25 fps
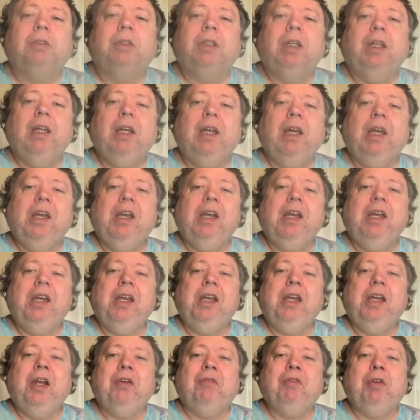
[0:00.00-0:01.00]

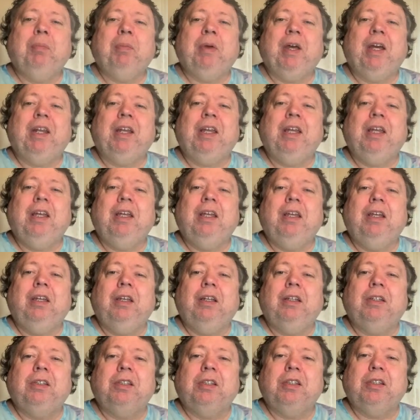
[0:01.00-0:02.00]
Hey everybody,
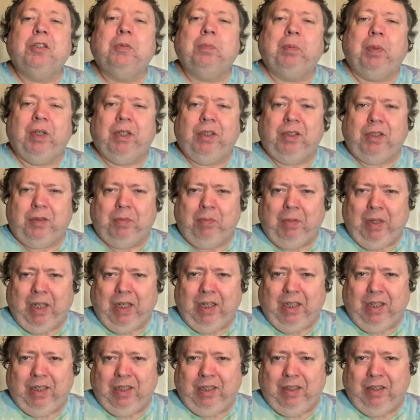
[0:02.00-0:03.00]
it's the
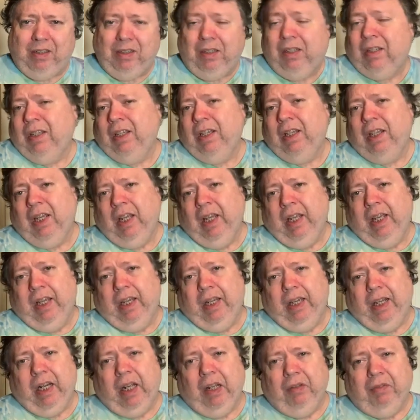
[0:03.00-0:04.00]
Spaceman,
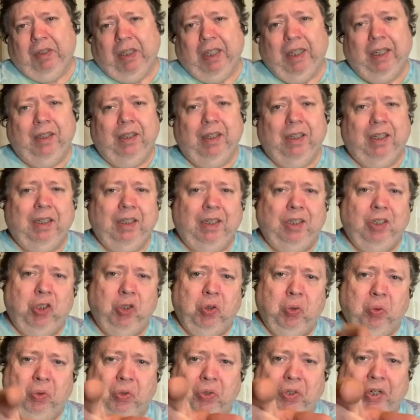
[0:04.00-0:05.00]
and I've landed in
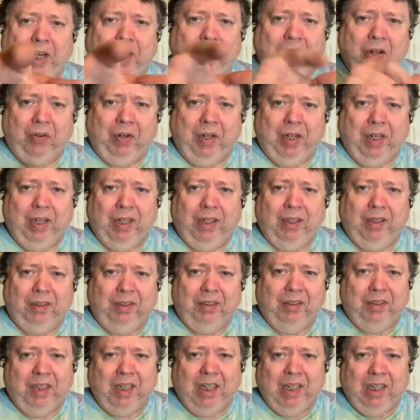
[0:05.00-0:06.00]
your area
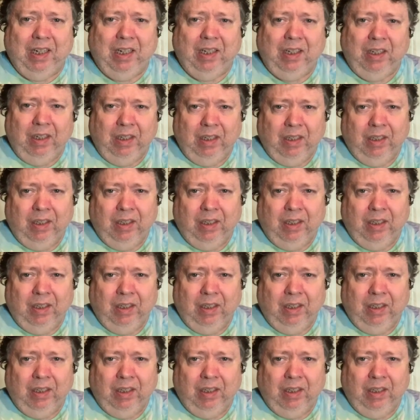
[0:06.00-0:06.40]
today.